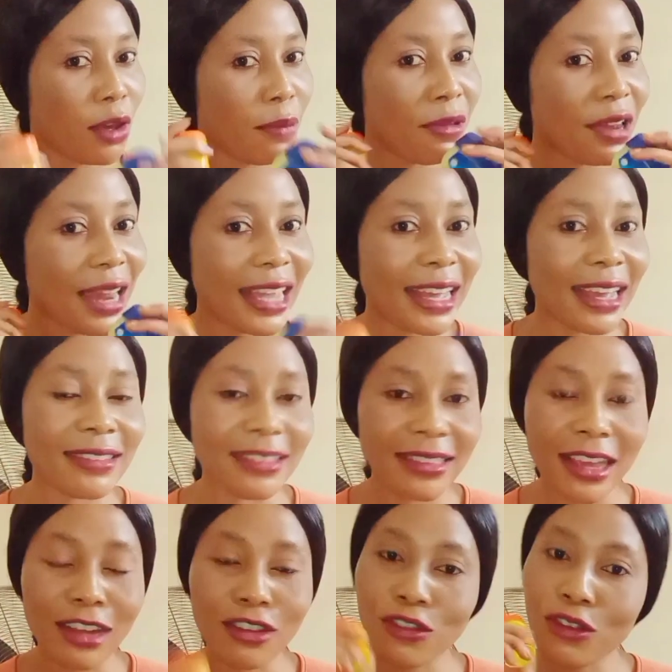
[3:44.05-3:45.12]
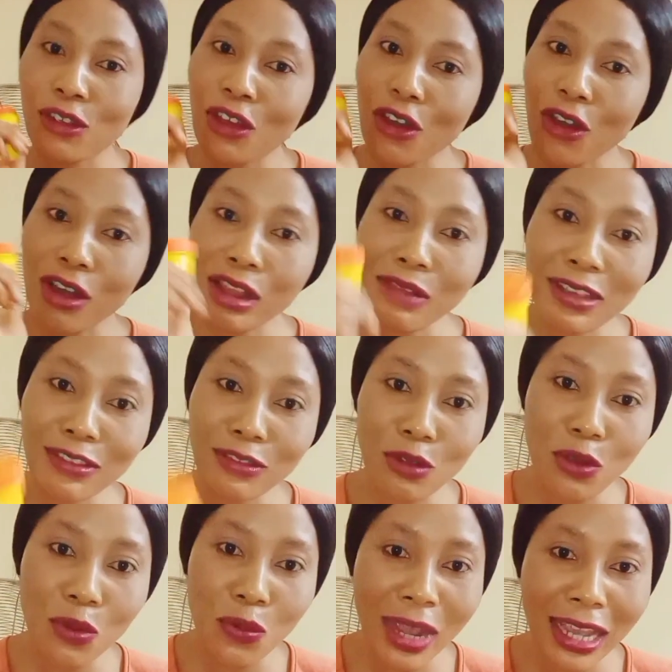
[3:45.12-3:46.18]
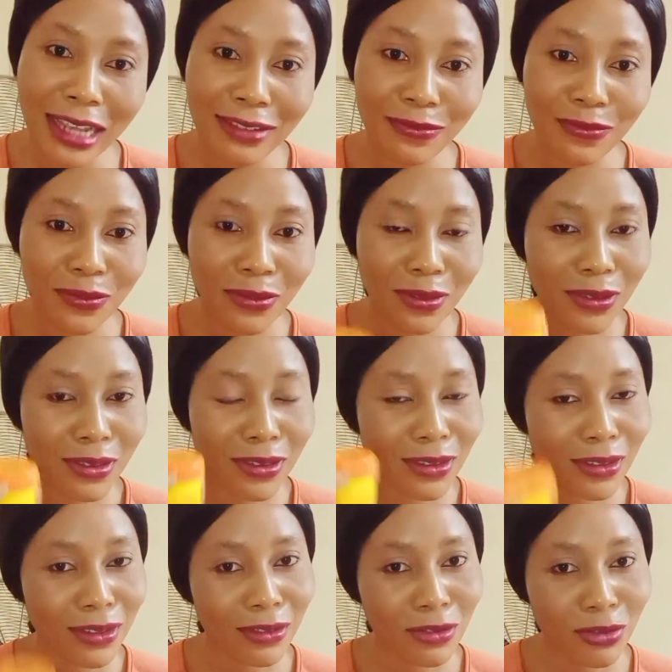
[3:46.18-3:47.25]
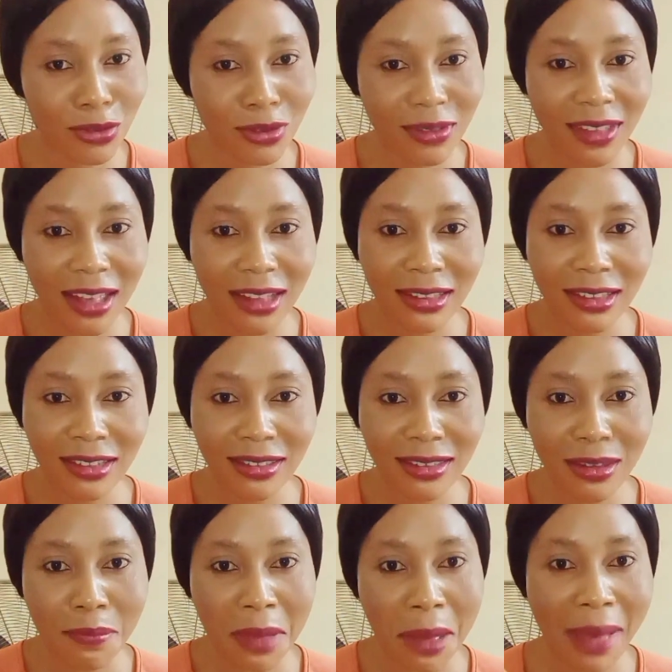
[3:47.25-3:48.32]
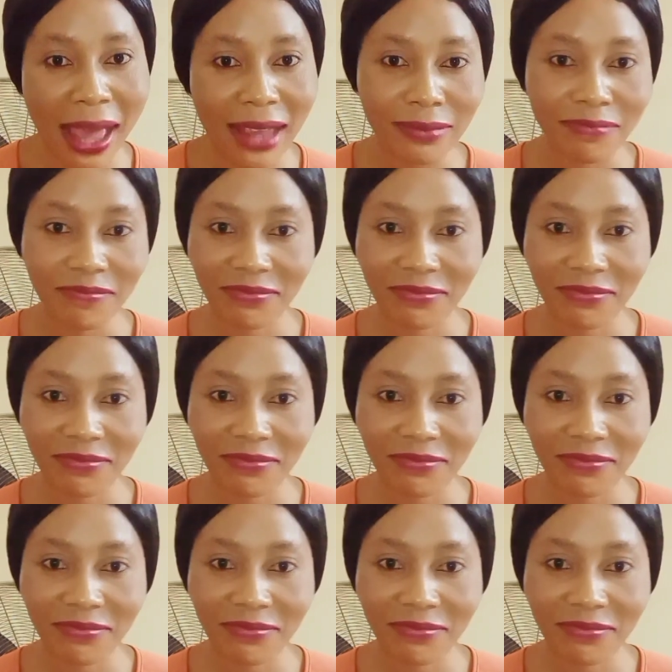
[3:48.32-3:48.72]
But like I said, always know when to tell this thing bye-bye.